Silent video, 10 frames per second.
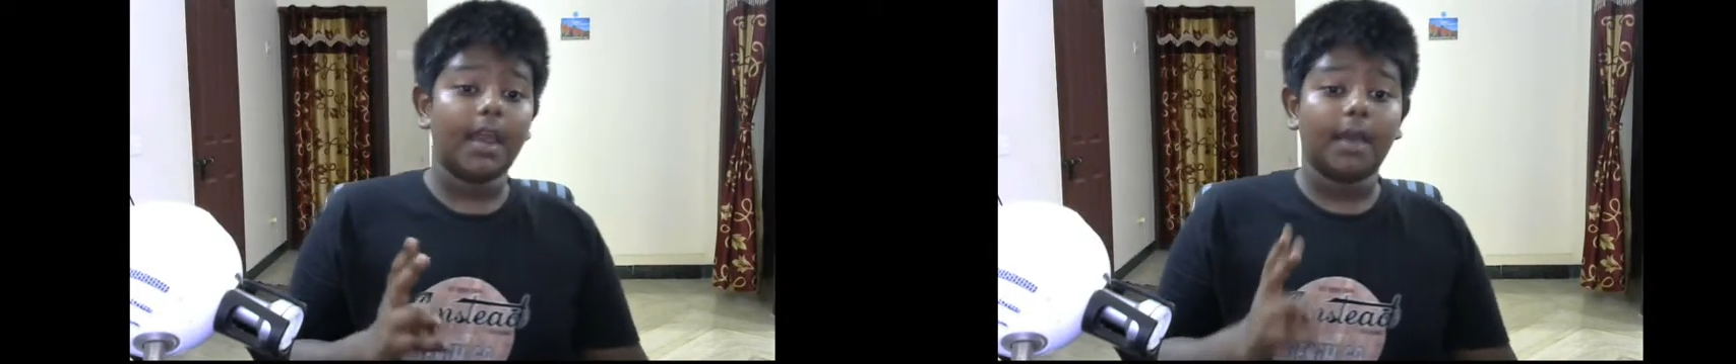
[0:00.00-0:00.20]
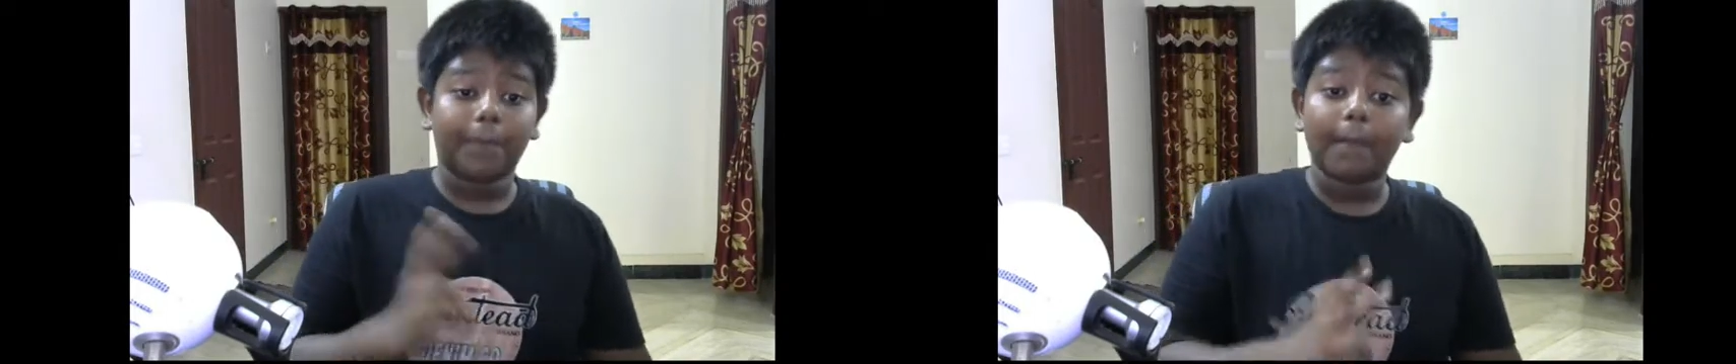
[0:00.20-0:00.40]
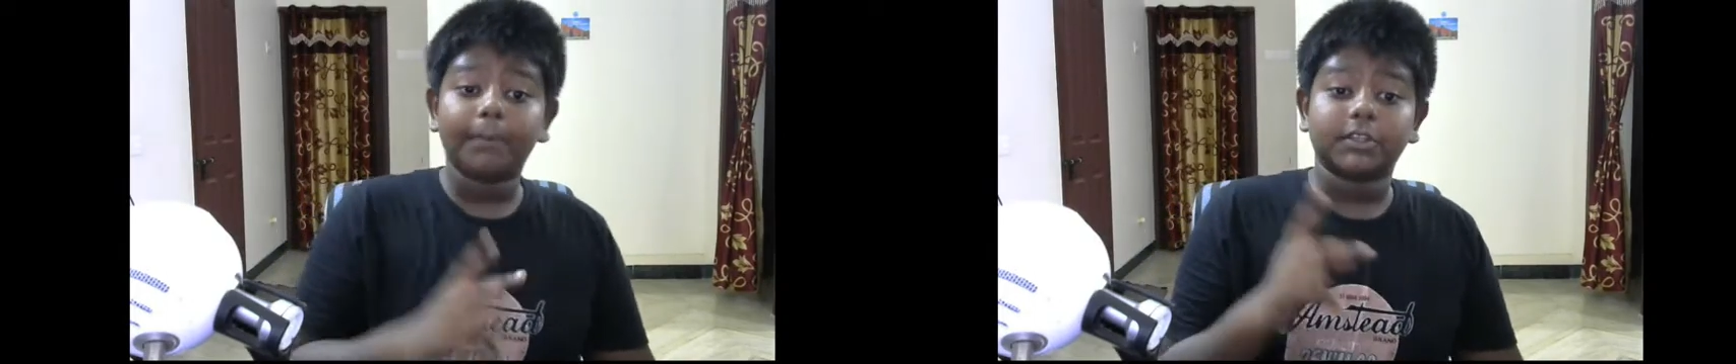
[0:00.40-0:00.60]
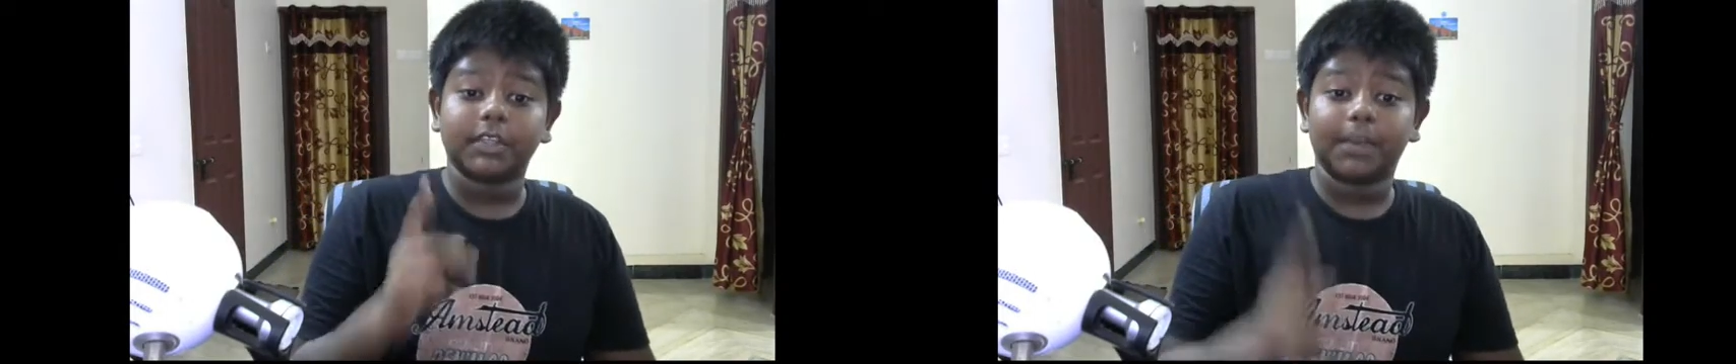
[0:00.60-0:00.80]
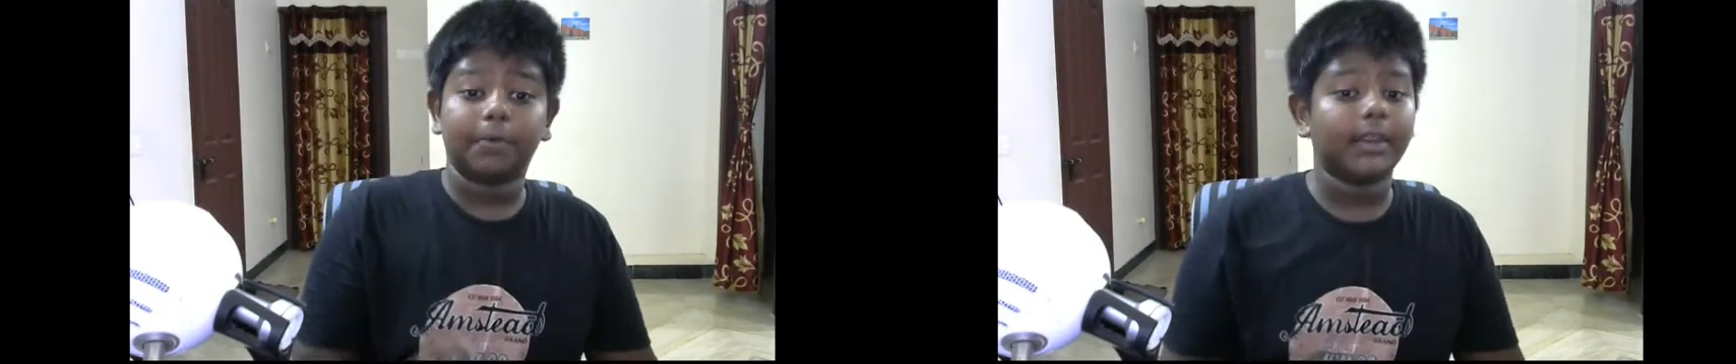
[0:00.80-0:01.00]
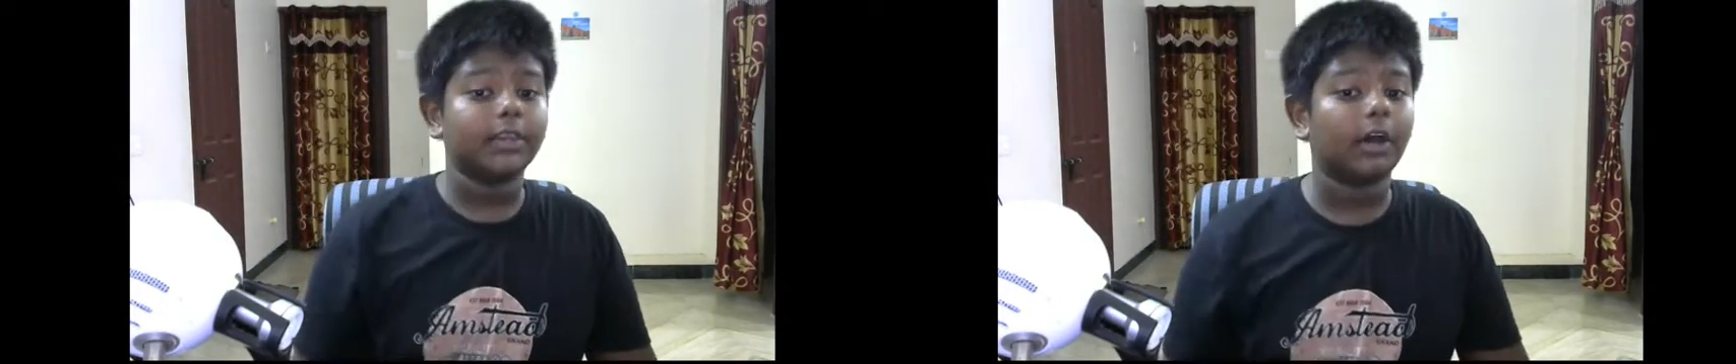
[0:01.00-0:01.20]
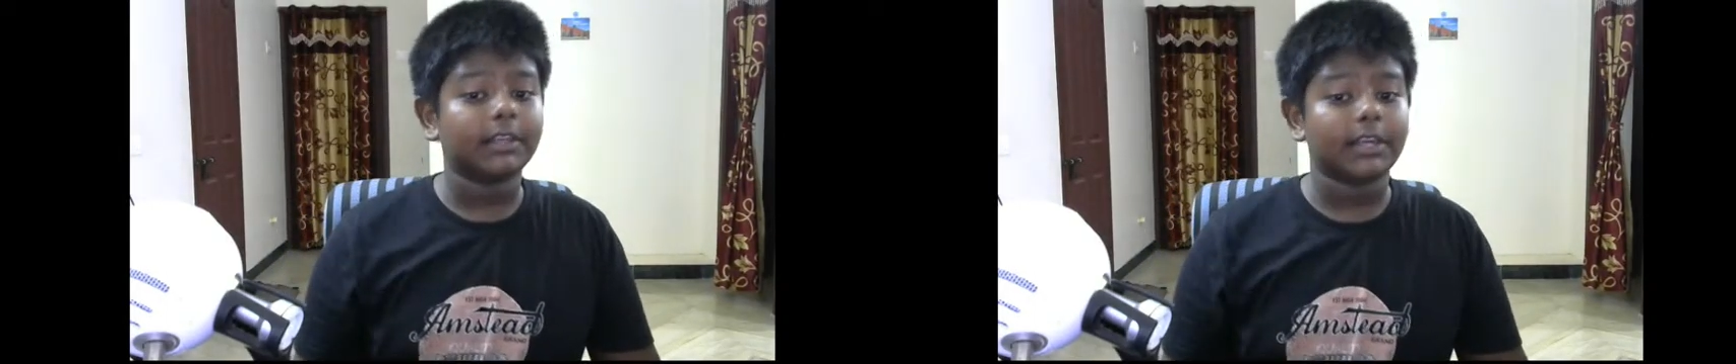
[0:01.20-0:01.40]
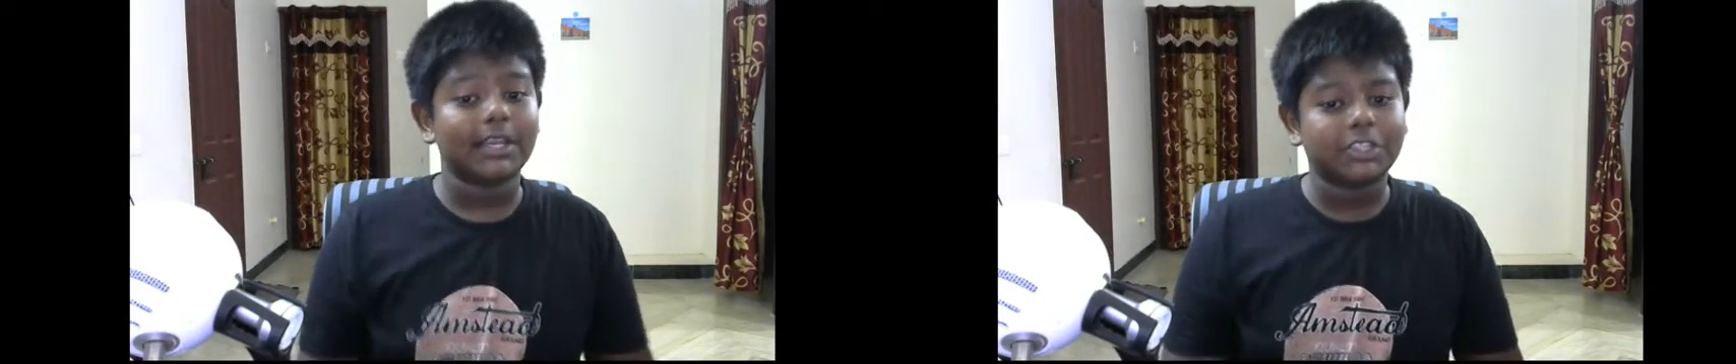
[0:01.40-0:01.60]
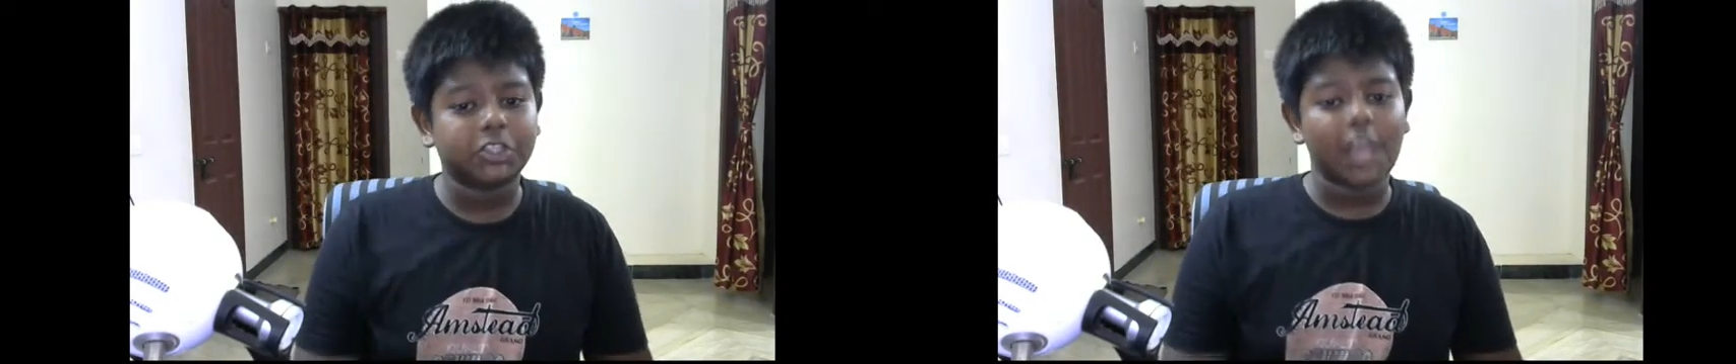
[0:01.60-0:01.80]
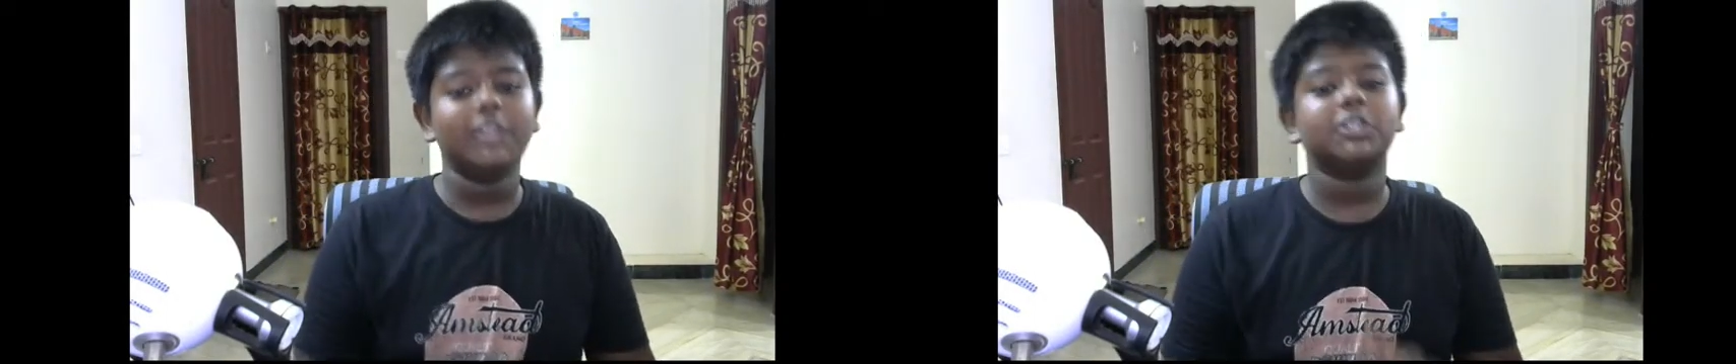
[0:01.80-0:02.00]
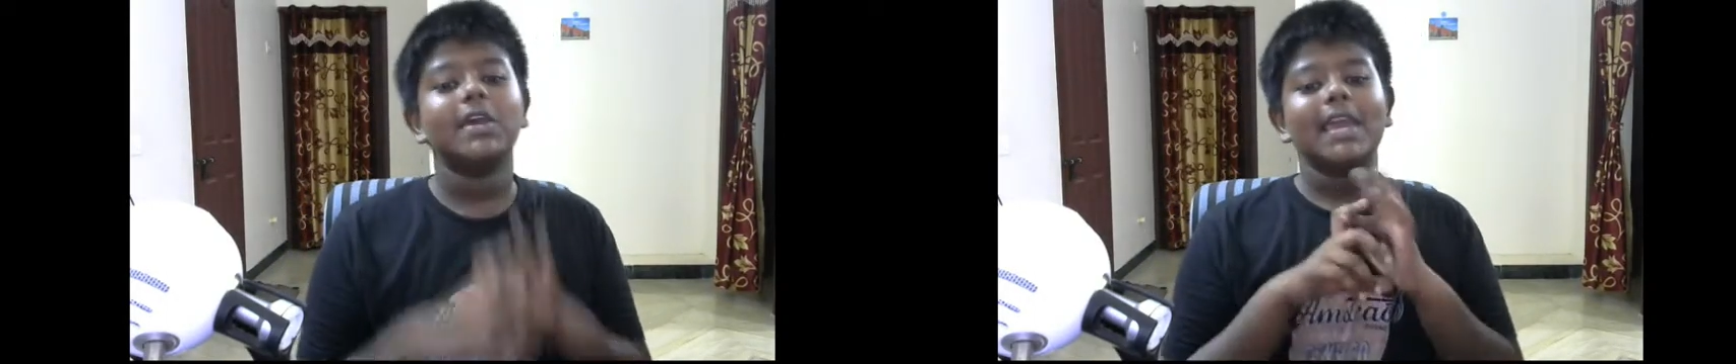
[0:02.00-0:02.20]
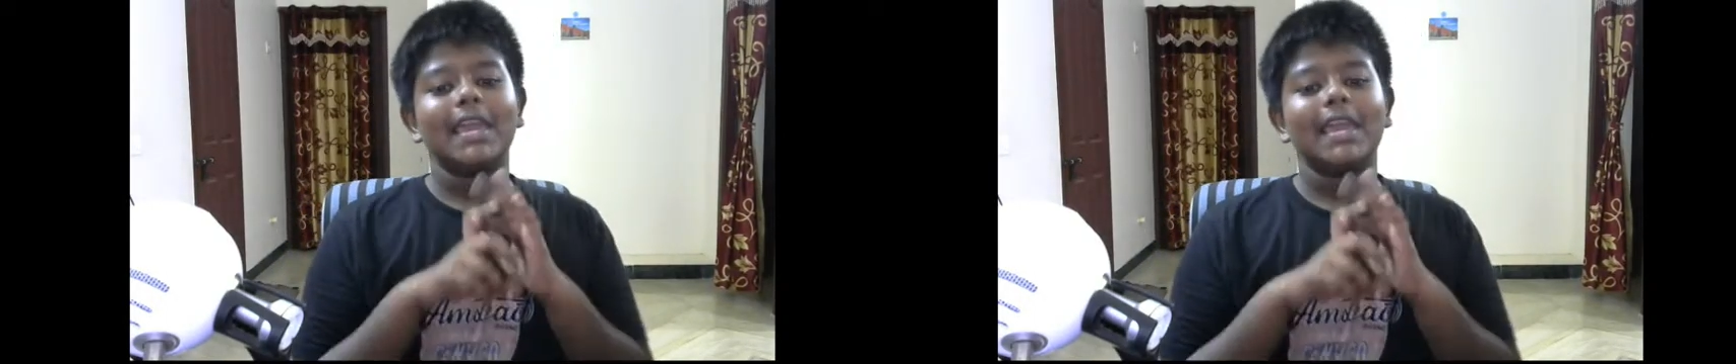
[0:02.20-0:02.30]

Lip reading: popular Singaporean dollar exchange